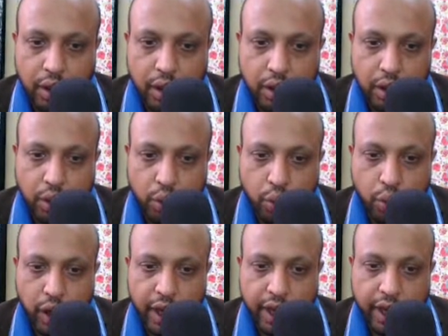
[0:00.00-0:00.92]
the 2
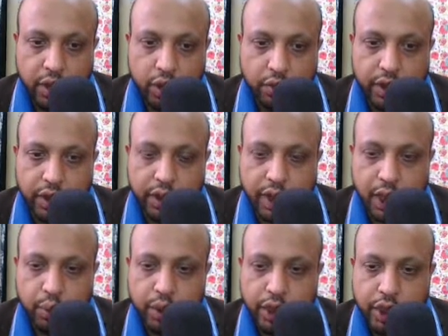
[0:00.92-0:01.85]
layers of the
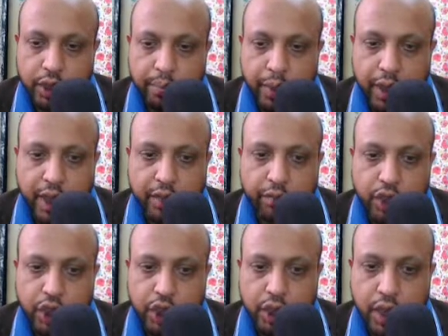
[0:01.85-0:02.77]
cells which is making
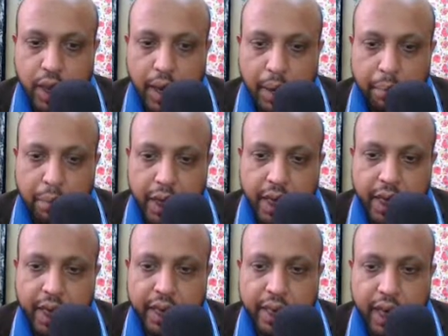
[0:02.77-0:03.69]

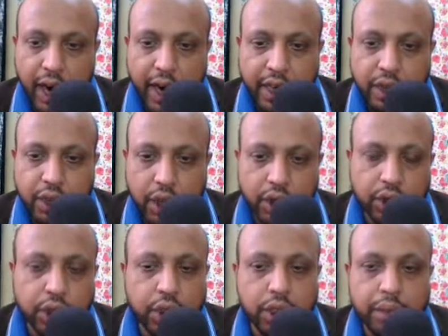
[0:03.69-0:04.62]
a tight
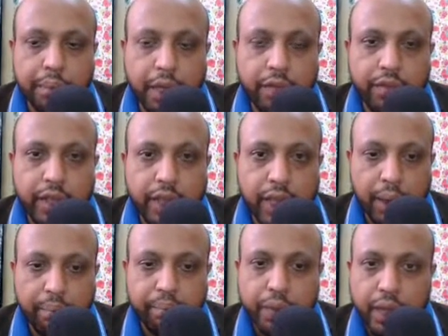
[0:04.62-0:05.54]
junctions between
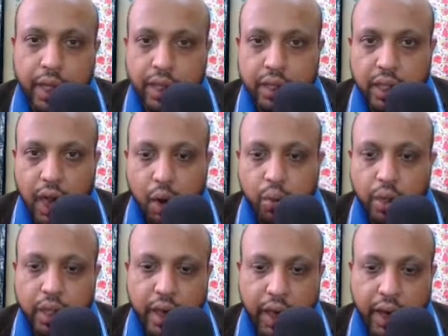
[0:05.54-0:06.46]
them, that is the
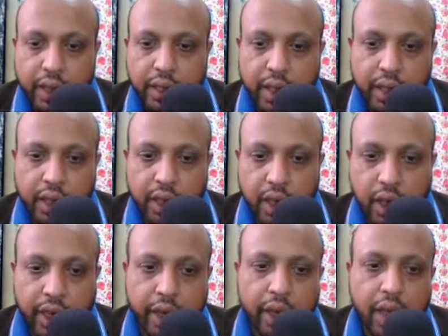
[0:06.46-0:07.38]
outer and the inner
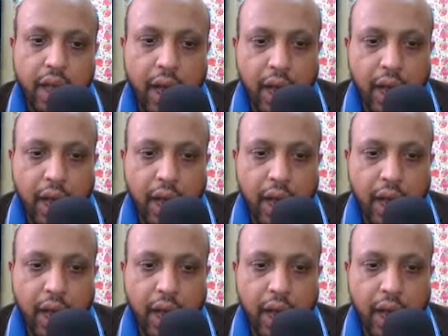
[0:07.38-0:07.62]
layer,